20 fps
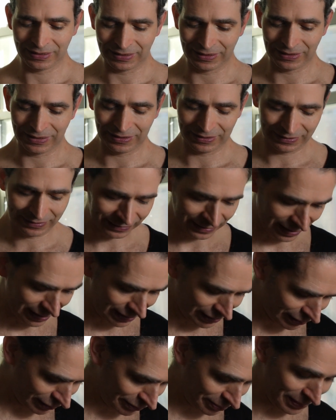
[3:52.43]
It's
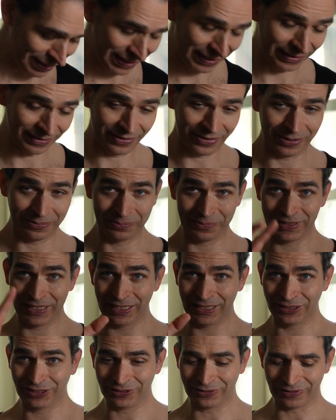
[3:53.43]
kind of making them
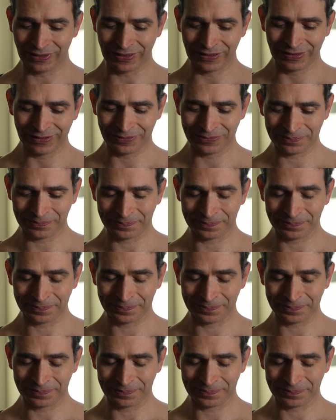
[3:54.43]
dangerous.